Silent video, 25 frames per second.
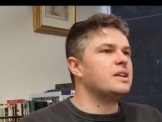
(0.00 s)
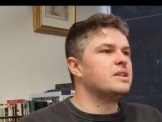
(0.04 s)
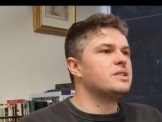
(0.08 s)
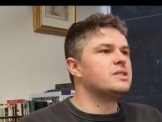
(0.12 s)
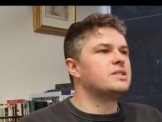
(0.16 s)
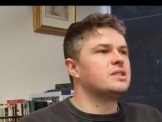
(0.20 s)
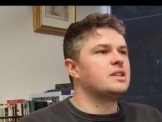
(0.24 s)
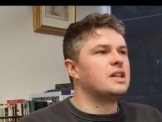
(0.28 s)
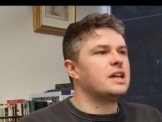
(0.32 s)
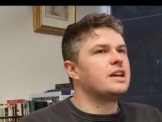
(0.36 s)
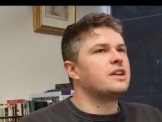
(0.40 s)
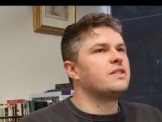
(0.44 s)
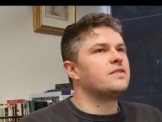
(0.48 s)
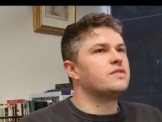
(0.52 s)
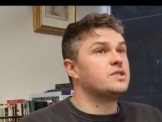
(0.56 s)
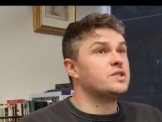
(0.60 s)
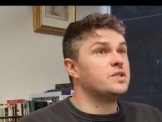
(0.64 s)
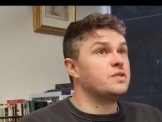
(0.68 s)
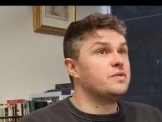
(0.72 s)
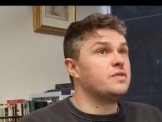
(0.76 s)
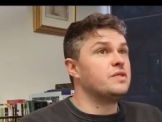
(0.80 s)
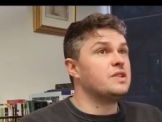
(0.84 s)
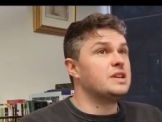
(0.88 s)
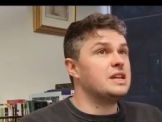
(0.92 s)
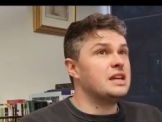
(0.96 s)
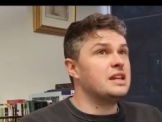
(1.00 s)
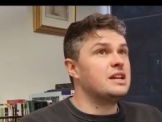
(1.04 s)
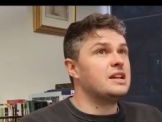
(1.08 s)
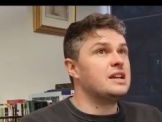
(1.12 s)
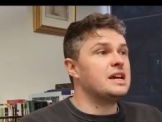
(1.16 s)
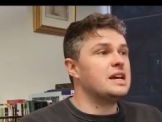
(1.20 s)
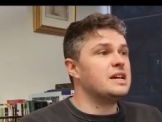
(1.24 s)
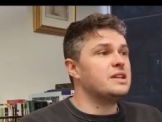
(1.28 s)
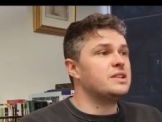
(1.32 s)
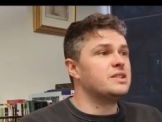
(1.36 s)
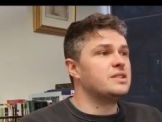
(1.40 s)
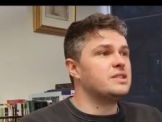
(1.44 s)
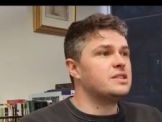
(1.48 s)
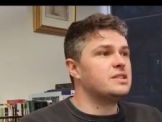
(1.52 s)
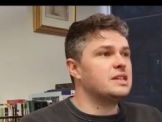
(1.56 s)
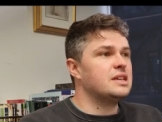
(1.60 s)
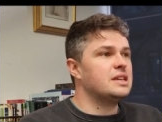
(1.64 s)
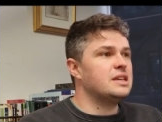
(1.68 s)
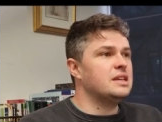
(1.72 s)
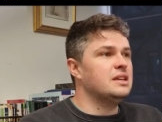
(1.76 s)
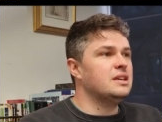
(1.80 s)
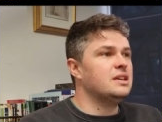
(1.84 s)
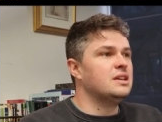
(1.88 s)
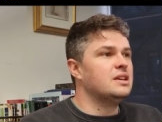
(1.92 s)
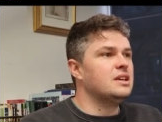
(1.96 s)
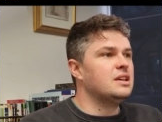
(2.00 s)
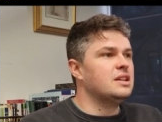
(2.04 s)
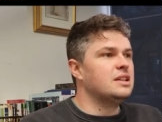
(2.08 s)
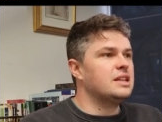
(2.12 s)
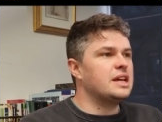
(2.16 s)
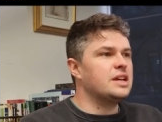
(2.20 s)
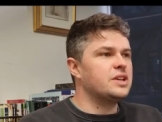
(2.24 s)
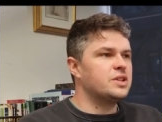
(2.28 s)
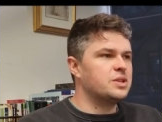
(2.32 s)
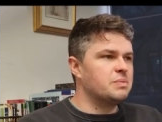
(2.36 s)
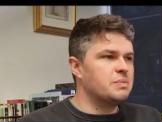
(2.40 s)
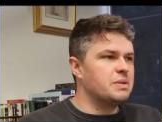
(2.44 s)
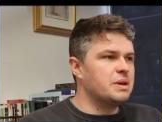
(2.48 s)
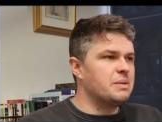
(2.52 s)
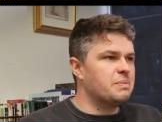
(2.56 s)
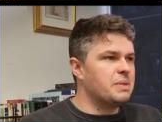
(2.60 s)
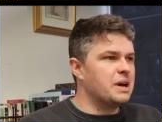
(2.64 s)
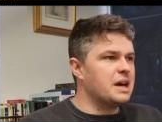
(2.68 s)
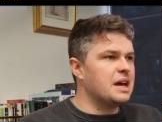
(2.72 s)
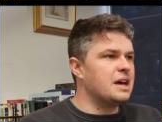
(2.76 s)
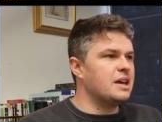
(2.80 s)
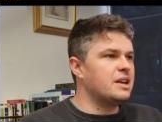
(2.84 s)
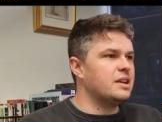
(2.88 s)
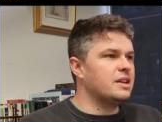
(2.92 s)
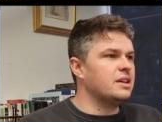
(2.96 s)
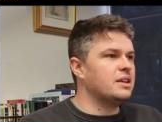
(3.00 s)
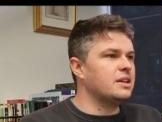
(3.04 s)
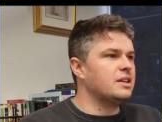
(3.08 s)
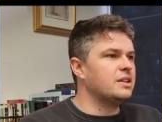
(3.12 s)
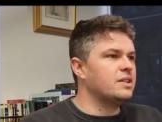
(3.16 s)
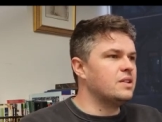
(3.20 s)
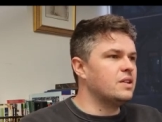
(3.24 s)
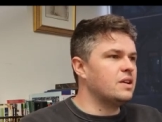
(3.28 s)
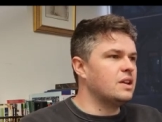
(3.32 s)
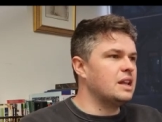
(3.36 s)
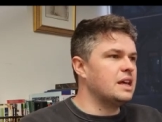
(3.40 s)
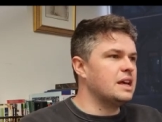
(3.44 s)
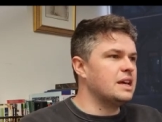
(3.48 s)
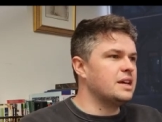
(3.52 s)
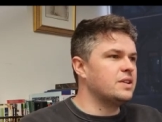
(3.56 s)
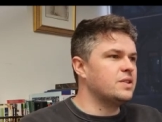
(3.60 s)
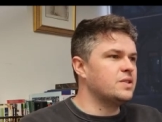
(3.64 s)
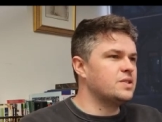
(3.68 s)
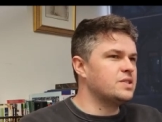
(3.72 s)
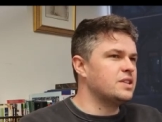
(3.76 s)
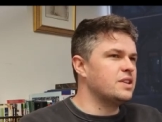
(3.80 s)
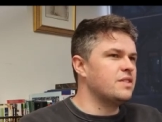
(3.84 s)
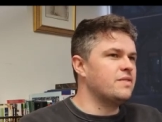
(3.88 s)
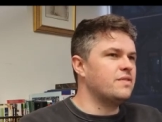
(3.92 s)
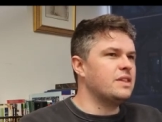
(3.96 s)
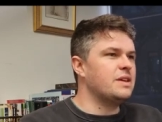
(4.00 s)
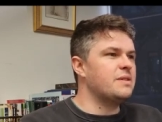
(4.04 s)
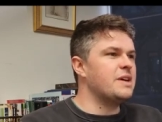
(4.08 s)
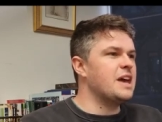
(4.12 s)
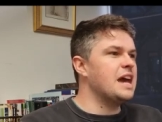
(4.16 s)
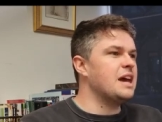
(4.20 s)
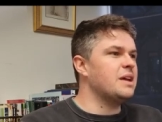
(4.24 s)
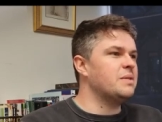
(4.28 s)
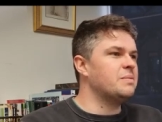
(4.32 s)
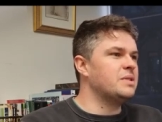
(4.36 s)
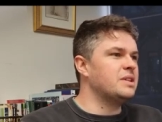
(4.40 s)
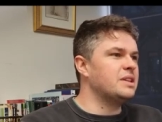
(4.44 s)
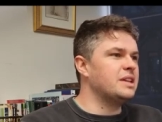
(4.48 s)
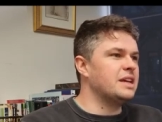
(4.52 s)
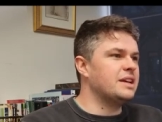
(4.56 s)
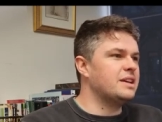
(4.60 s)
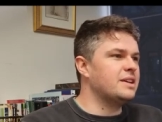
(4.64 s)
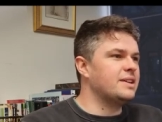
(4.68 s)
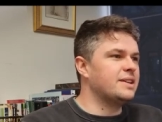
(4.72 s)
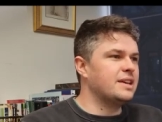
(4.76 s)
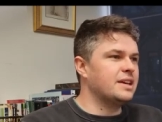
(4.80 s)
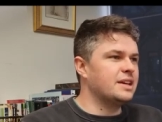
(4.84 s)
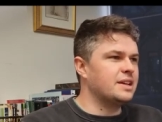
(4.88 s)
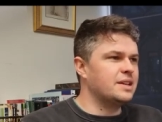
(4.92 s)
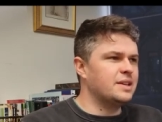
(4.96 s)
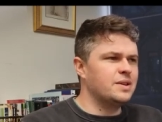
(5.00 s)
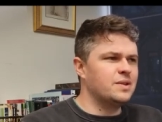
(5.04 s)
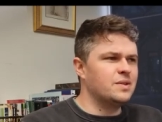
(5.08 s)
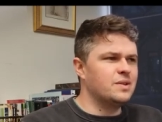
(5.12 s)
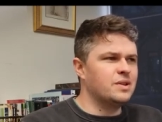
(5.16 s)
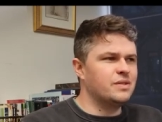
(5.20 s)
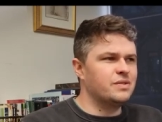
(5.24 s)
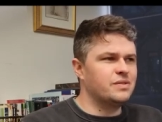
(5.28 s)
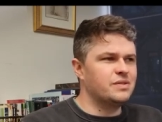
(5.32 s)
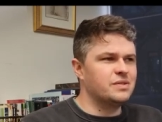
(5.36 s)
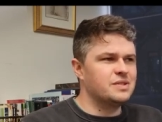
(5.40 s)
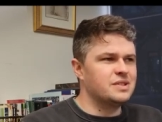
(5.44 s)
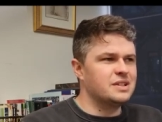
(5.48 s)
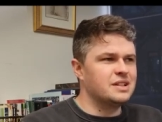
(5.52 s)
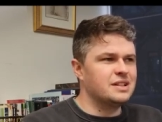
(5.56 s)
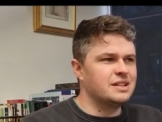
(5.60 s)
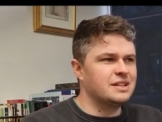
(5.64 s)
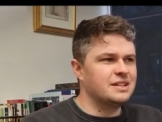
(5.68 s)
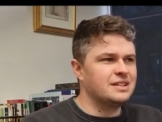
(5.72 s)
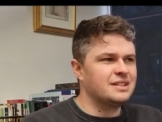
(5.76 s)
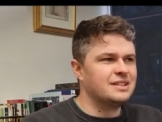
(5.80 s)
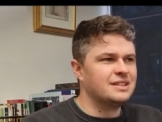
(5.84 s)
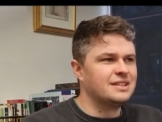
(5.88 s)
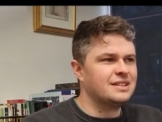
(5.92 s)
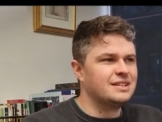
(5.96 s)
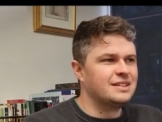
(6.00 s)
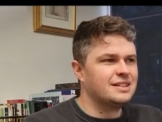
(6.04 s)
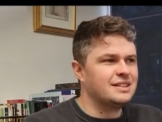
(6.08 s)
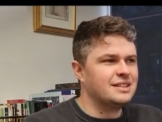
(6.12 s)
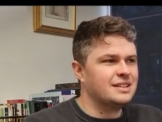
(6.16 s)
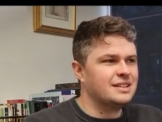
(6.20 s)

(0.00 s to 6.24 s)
partners like so if you get an agency, they should be a partner, mm. not like because if they're admin, they could kick you off or something.